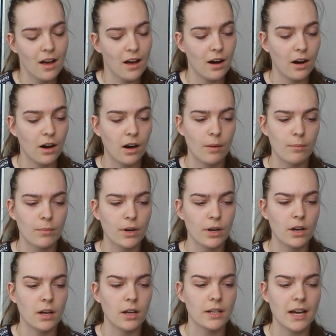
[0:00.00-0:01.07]

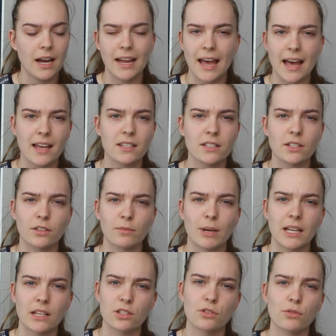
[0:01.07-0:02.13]
But I asked on my
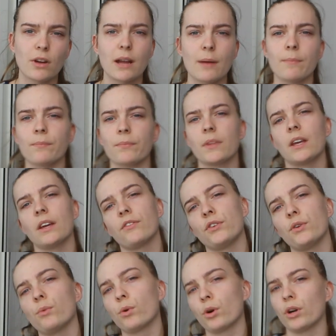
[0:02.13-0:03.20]
Instagram if
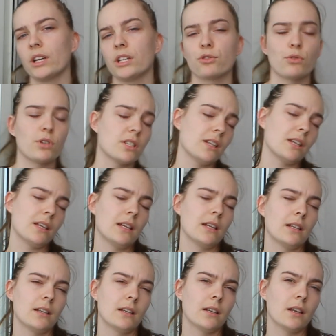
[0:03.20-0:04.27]
you were interested
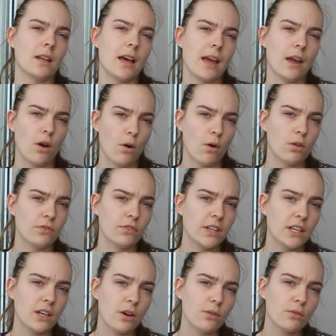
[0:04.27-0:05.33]
in a haul
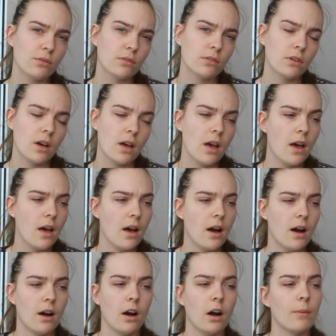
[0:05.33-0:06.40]
video,
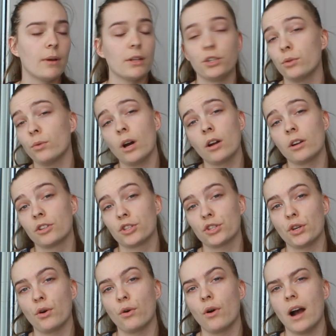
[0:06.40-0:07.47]
and you were,
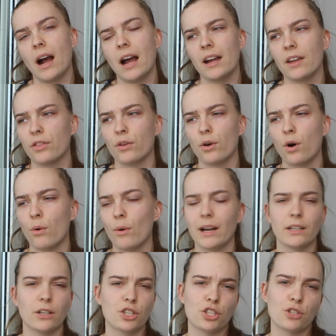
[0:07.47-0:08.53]
so I thought why
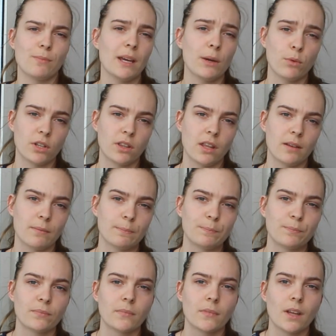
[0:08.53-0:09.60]
not just make one
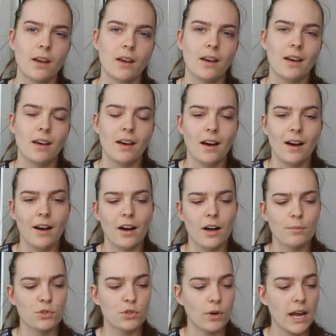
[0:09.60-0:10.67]

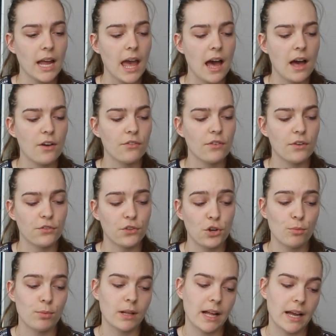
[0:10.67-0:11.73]
then. So I have a few
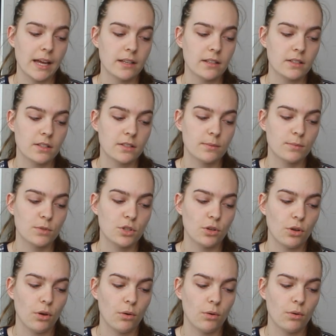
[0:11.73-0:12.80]
plants
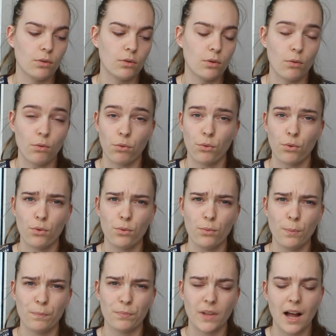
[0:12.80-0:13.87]
to go through.
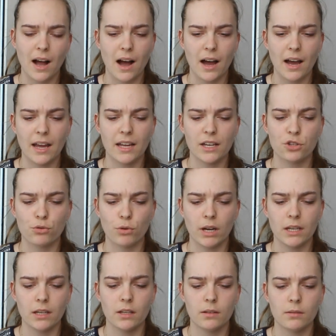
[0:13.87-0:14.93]
I
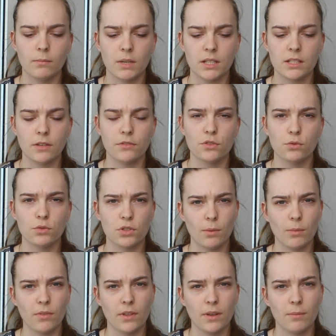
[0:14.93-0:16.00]
traded myself to some
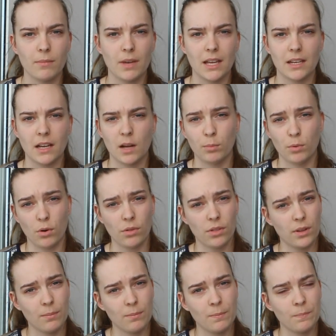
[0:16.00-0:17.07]
of them and I bought
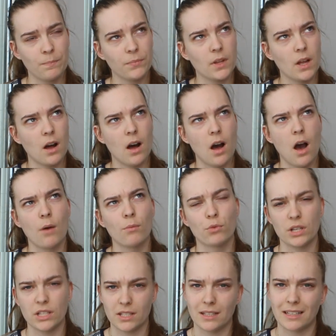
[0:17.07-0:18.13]
them
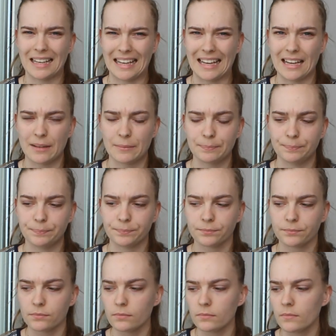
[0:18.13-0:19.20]
recently.
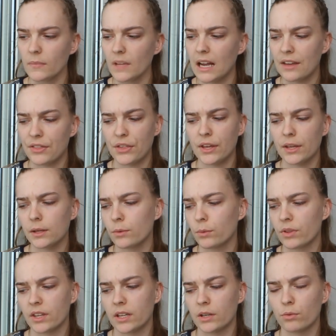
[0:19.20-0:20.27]
I think
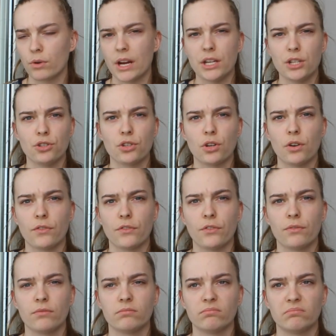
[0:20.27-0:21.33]
within a range
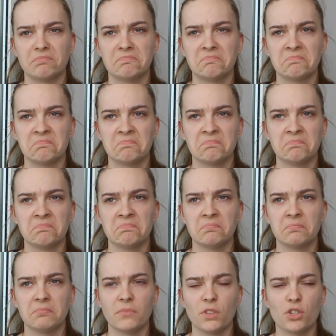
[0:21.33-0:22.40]
of
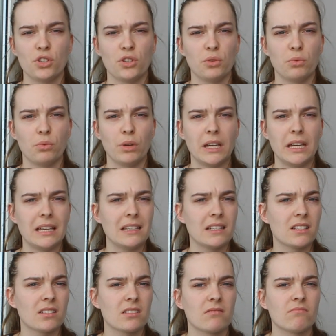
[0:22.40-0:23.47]
2
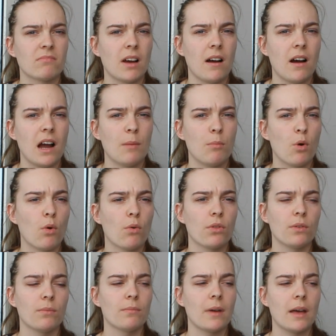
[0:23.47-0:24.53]
weeks I bought
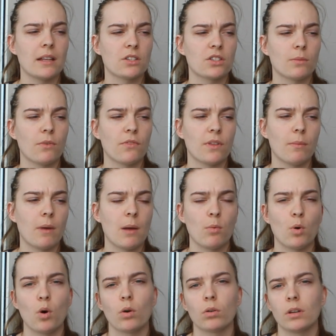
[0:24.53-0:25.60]
them, and some of them I
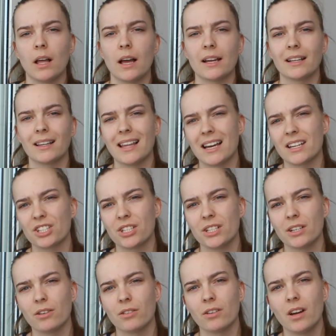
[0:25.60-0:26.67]
bought like last
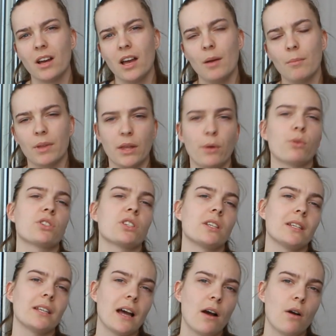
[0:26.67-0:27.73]
year, but they were
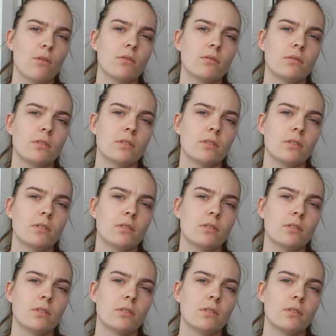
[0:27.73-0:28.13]
sent now.